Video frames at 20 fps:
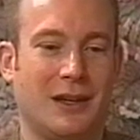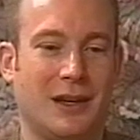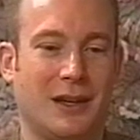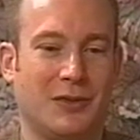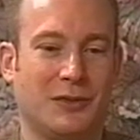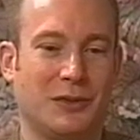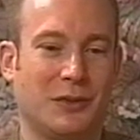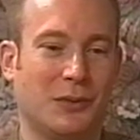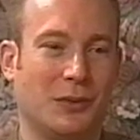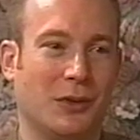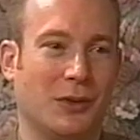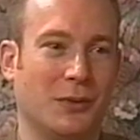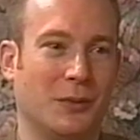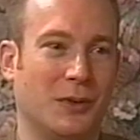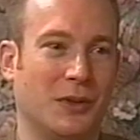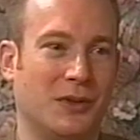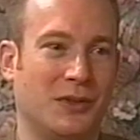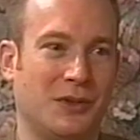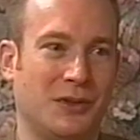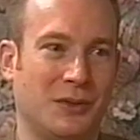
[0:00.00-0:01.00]
After World
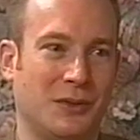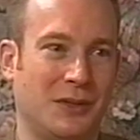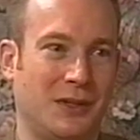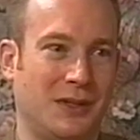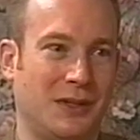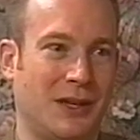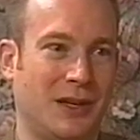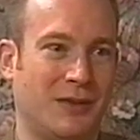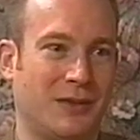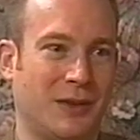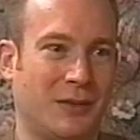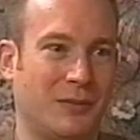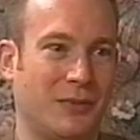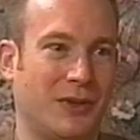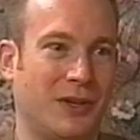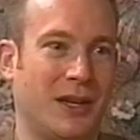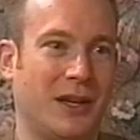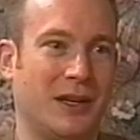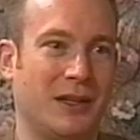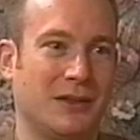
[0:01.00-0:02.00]
War II, he gave up
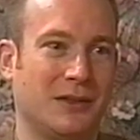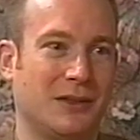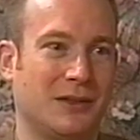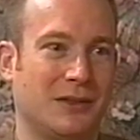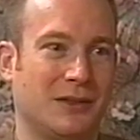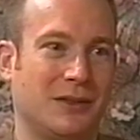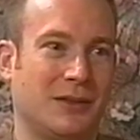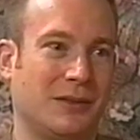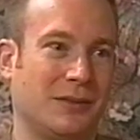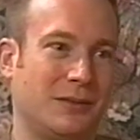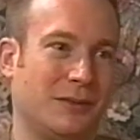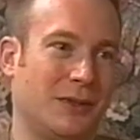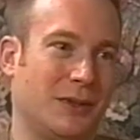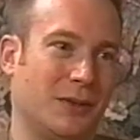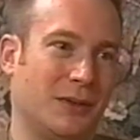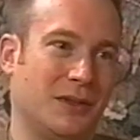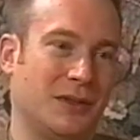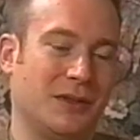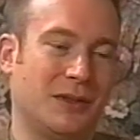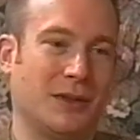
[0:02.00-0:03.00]
playing just to
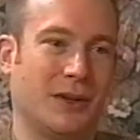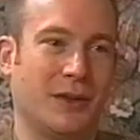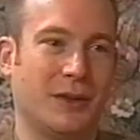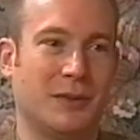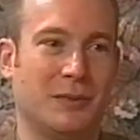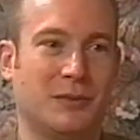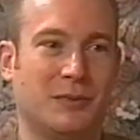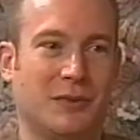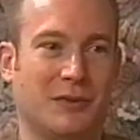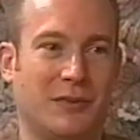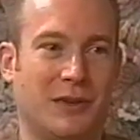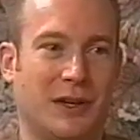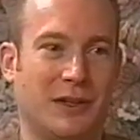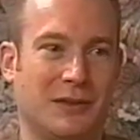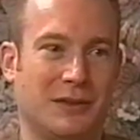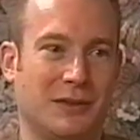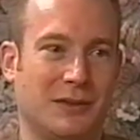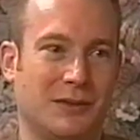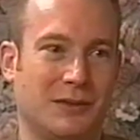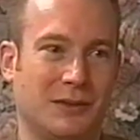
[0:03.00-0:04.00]
go into other
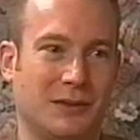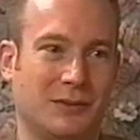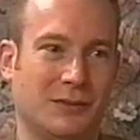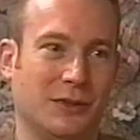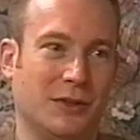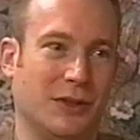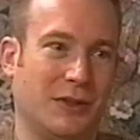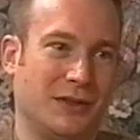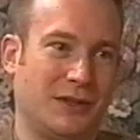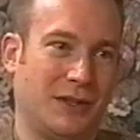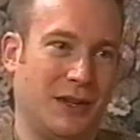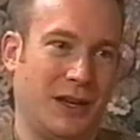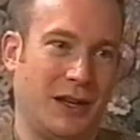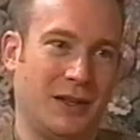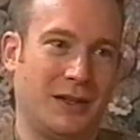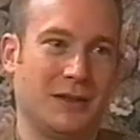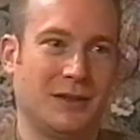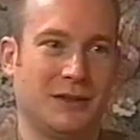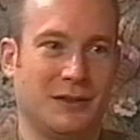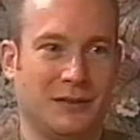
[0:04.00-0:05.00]
professions, real
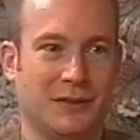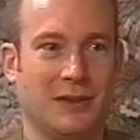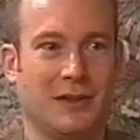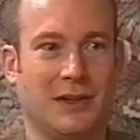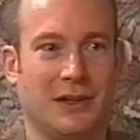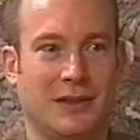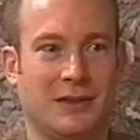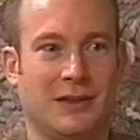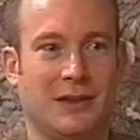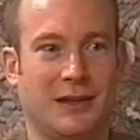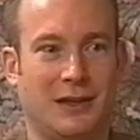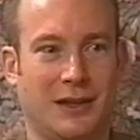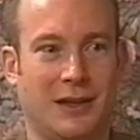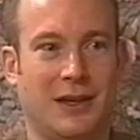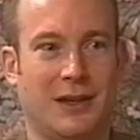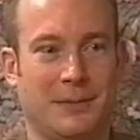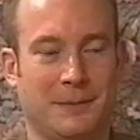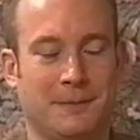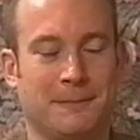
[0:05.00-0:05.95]
estate, and different things like that.